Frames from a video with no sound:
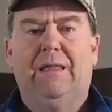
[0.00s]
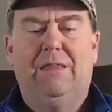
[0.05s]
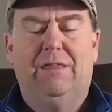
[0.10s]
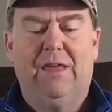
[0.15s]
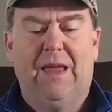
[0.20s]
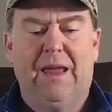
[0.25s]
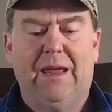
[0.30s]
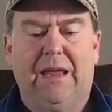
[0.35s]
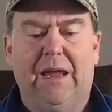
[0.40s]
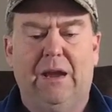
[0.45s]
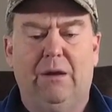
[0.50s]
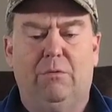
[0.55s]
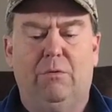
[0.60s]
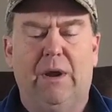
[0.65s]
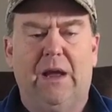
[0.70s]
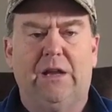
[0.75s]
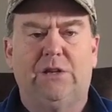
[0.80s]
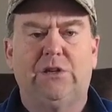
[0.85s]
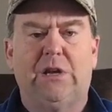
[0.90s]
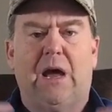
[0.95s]
they get
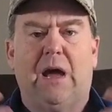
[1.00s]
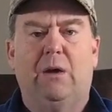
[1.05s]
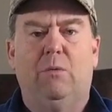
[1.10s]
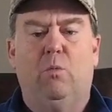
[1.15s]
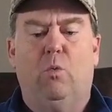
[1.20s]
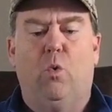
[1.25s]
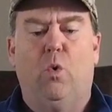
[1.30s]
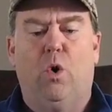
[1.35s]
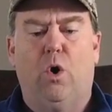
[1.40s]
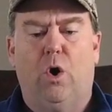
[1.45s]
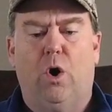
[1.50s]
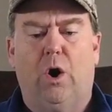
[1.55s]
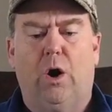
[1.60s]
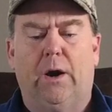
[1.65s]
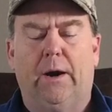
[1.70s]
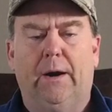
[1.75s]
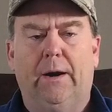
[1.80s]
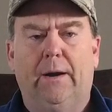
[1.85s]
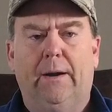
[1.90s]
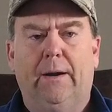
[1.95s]
rich on
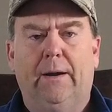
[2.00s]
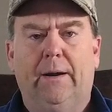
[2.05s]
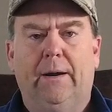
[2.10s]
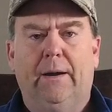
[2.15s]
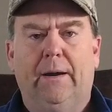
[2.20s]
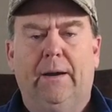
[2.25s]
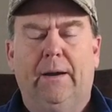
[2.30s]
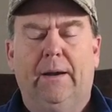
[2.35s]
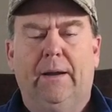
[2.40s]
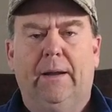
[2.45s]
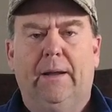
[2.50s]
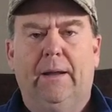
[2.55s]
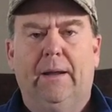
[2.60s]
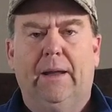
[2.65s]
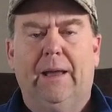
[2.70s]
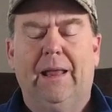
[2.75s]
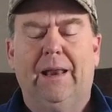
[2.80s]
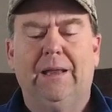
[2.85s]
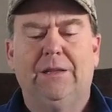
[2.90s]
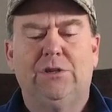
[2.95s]
war,
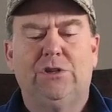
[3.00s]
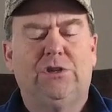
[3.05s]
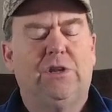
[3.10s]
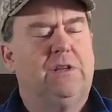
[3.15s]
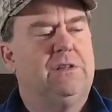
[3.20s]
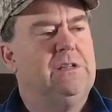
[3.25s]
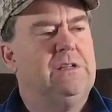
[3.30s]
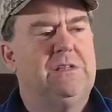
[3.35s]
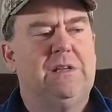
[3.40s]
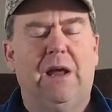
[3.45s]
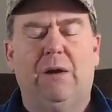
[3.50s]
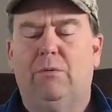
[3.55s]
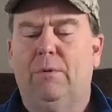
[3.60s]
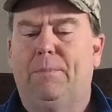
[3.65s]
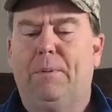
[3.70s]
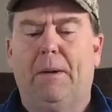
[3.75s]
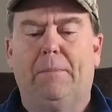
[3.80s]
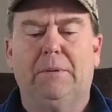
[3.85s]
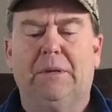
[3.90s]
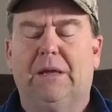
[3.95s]
and it's, it's not
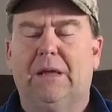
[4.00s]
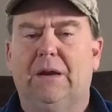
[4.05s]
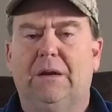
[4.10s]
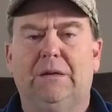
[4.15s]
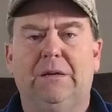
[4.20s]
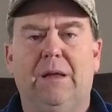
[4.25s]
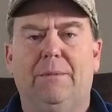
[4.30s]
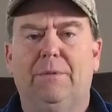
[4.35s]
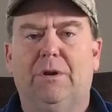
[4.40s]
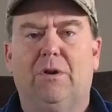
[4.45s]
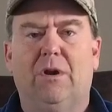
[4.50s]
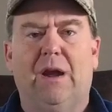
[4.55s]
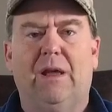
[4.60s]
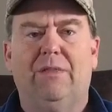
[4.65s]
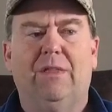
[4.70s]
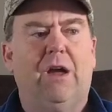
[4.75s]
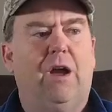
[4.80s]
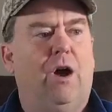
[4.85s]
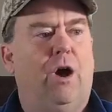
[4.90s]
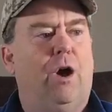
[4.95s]
Republican or
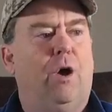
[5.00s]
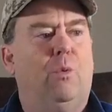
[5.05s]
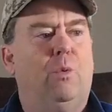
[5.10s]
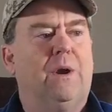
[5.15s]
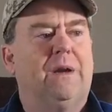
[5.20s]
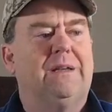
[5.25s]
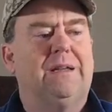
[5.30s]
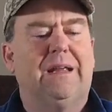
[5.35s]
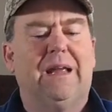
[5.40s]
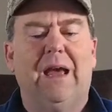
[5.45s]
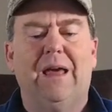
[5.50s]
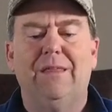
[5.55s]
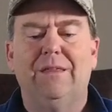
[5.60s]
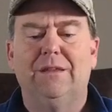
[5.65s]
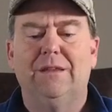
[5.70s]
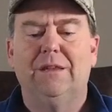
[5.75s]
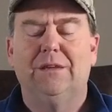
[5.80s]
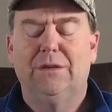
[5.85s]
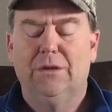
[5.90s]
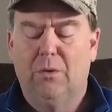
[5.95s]
Democrat. They all work
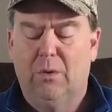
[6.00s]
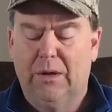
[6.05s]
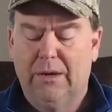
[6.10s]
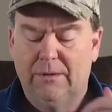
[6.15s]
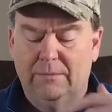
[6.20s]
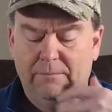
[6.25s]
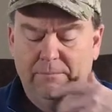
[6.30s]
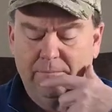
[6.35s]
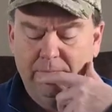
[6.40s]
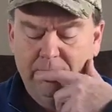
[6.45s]
together to do it.